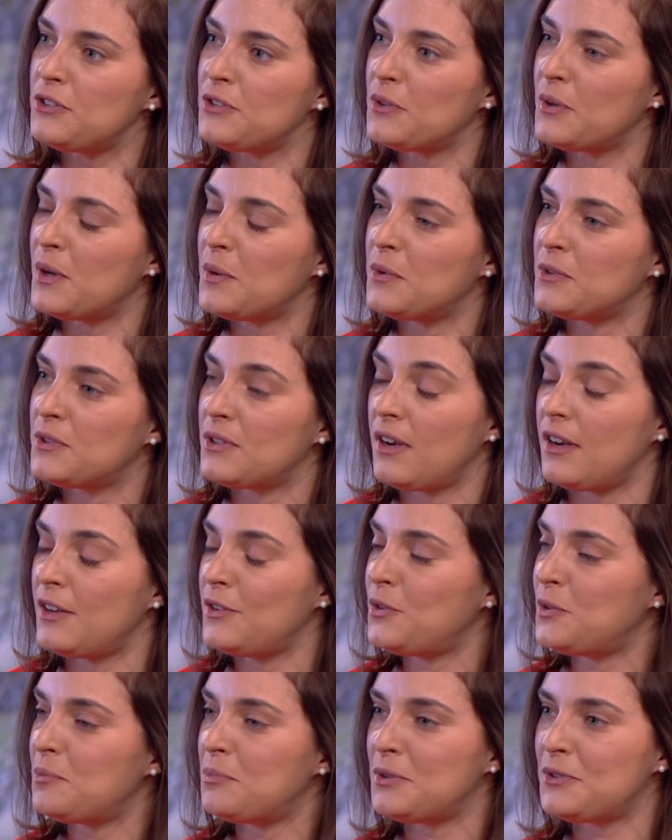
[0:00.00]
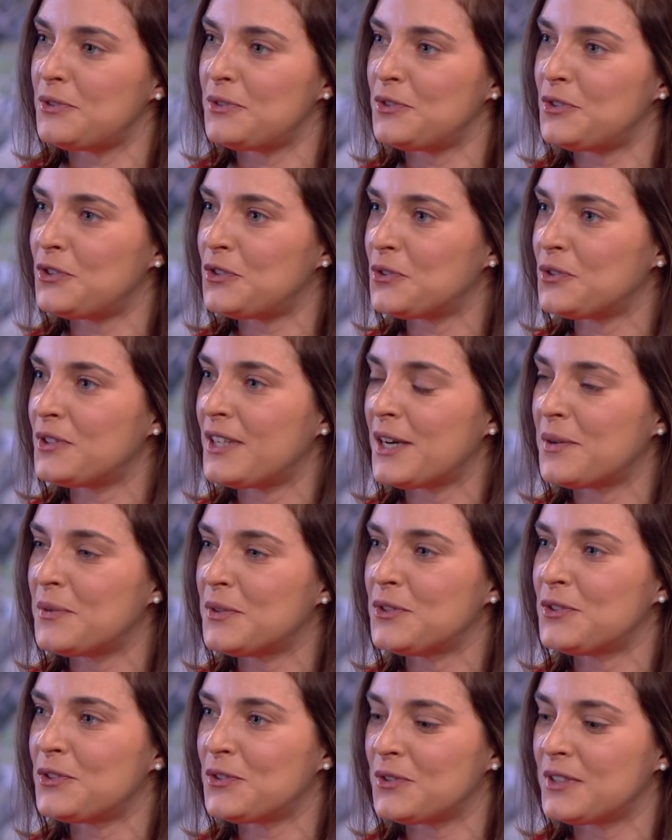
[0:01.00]
so I was one hundred percent sure that I
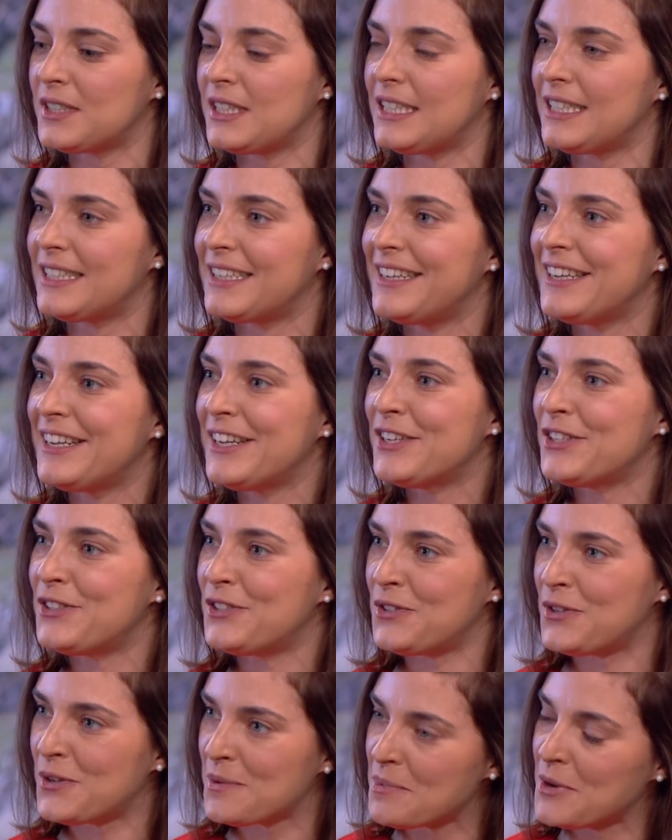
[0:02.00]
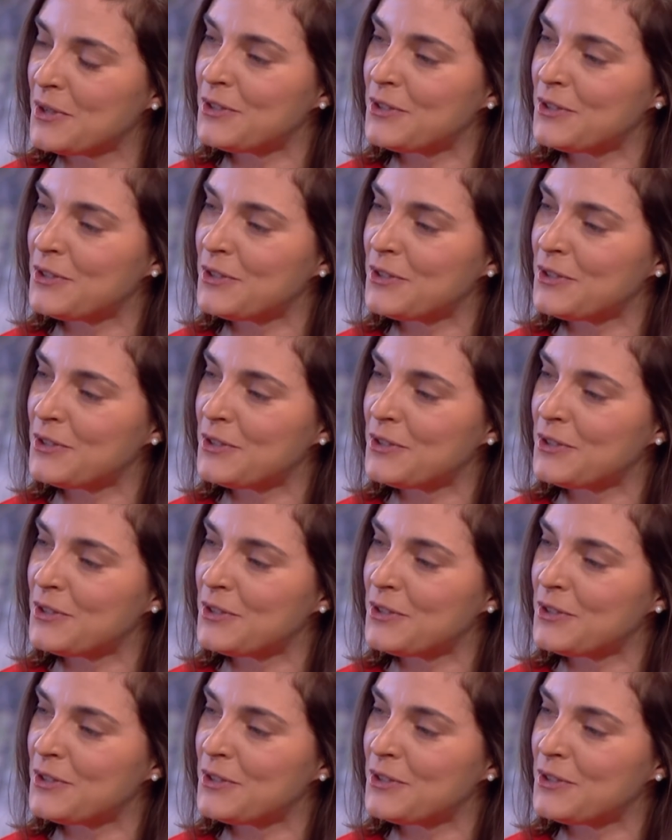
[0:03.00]
was talking to the